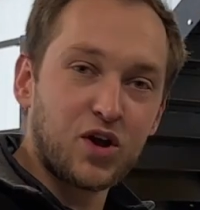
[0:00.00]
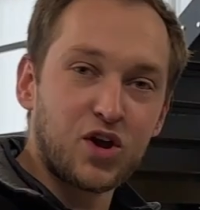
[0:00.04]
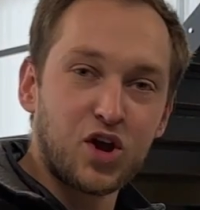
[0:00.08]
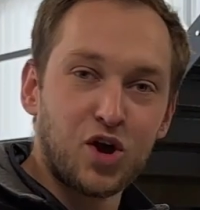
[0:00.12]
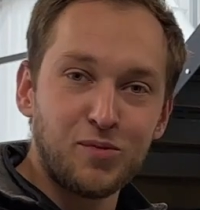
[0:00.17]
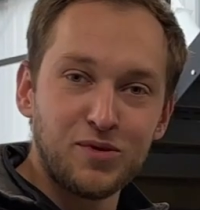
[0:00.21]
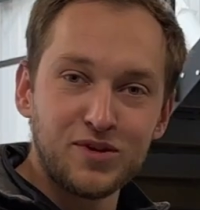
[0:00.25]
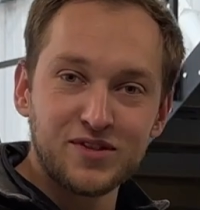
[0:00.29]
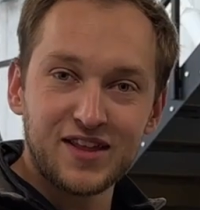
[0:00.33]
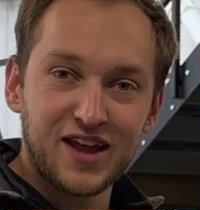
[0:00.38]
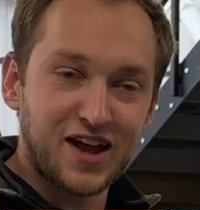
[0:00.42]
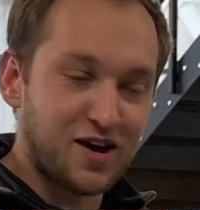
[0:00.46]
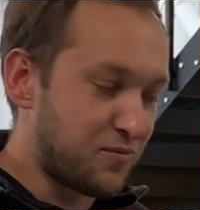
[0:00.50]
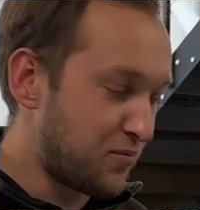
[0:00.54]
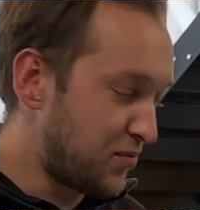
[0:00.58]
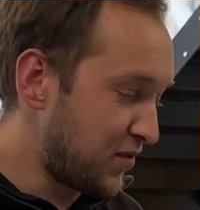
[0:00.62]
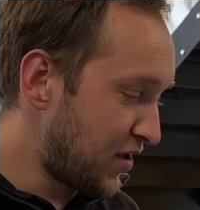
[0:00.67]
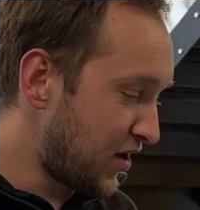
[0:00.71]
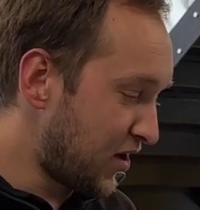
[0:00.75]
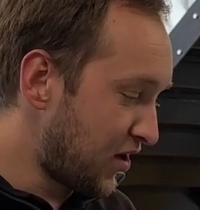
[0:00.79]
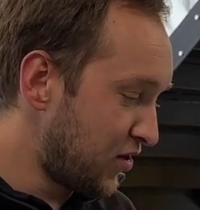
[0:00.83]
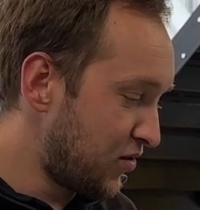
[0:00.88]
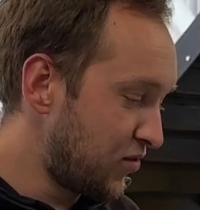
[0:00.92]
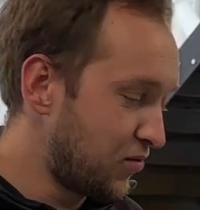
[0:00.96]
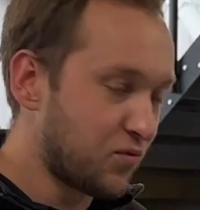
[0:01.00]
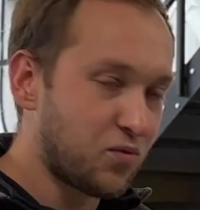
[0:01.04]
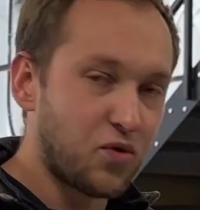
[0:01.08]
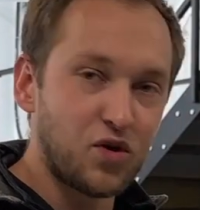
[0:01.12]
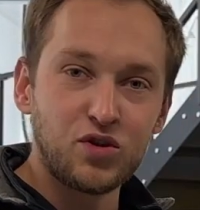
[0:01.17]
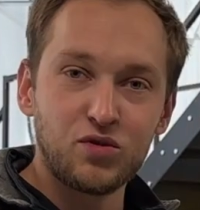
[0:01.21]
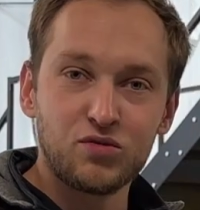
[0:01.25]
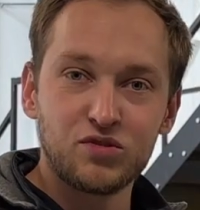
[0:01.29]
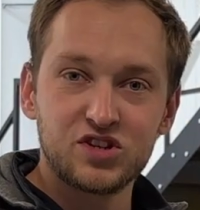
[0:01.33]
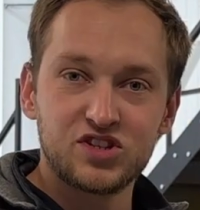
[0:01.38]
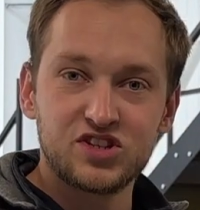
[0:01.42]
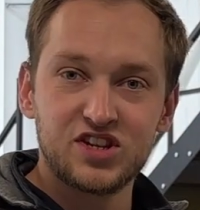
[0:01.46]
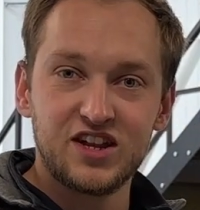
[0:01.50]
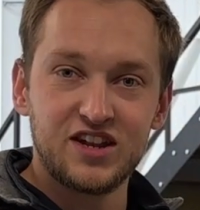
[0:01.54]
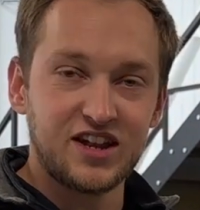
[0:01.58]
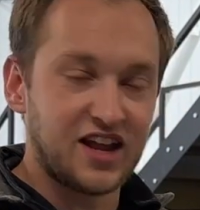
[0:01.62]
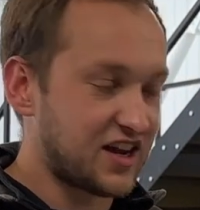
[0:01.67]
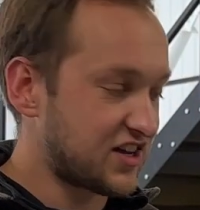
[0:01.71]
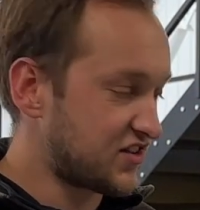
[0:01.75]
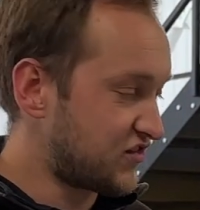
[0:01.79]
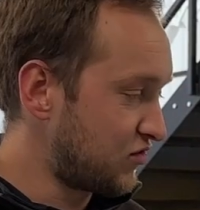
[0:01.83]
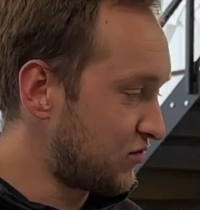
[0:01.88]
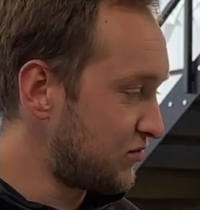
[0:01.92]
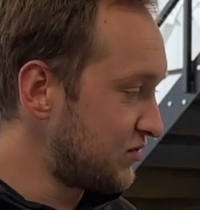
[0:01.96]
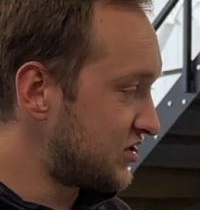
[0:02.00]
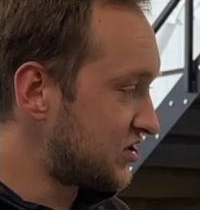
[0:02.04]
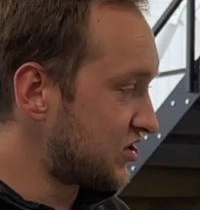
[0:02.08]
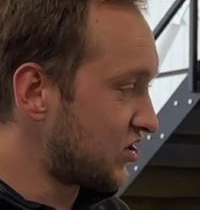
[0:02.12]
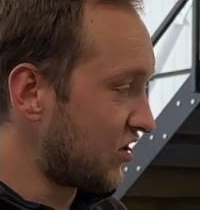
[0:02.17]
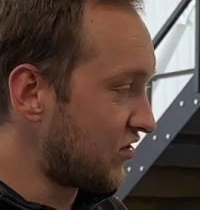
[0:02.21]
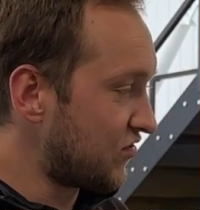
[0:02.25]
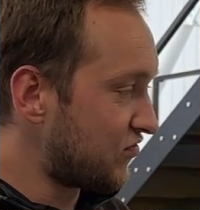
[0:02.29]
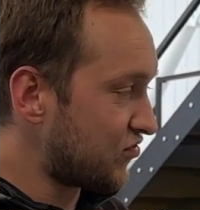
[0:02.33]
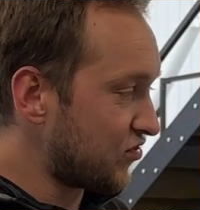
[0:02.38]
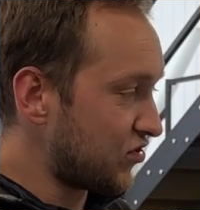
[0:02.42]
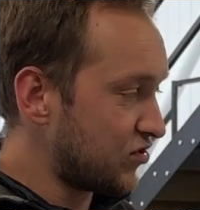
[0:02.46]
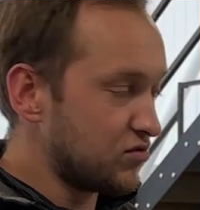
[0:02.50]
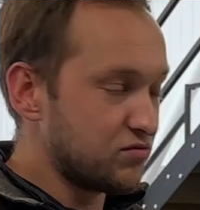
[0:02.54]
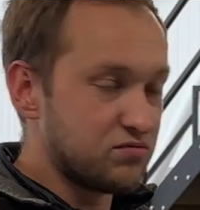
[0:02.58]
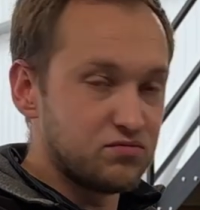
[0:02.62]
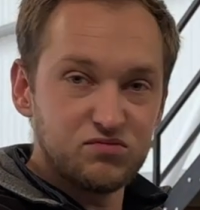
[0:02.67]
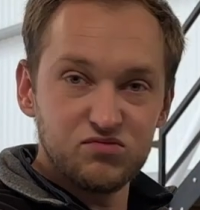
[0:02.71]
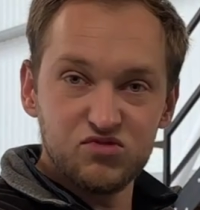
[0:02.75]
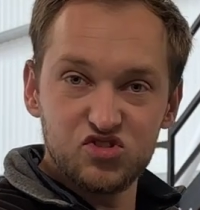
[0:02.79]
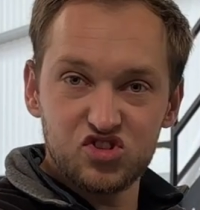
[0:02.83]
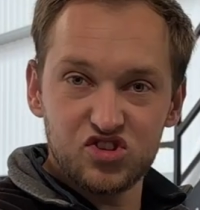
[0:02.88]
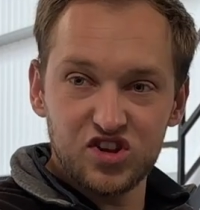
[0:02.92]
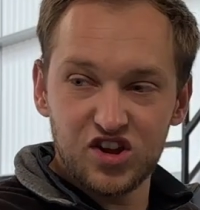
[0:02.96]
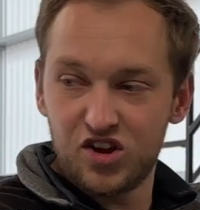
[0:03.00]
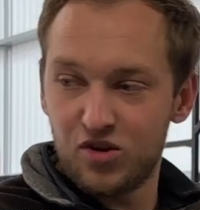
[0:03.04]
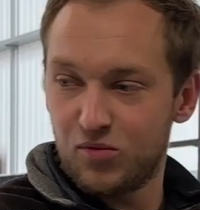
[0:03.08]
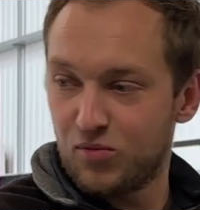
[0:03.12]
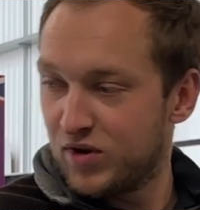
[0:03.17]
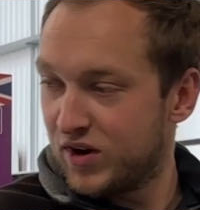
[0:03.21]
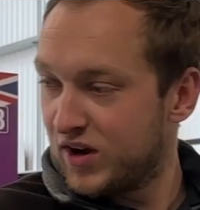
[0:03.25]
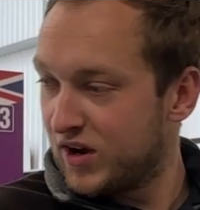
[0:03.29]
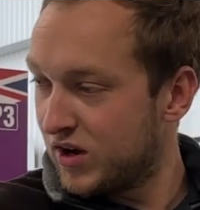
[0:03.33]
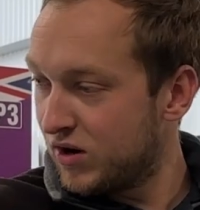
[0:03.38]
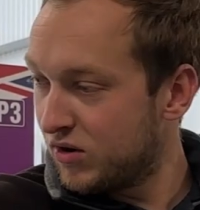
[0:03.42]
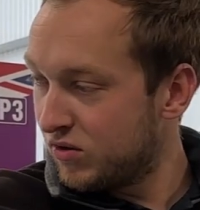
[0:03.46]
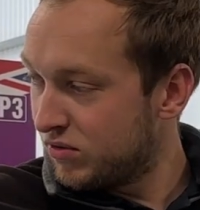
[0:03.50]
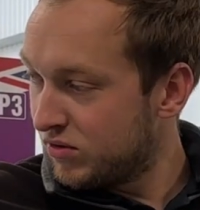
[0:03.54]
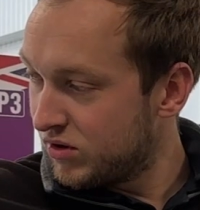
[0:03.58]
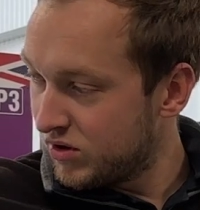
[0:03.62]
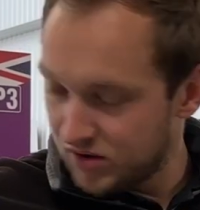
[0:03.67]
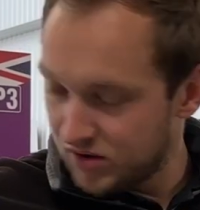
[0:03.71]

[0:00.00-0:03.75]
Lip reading: comment down below what you want to see next. If you want me to go through steering wheel,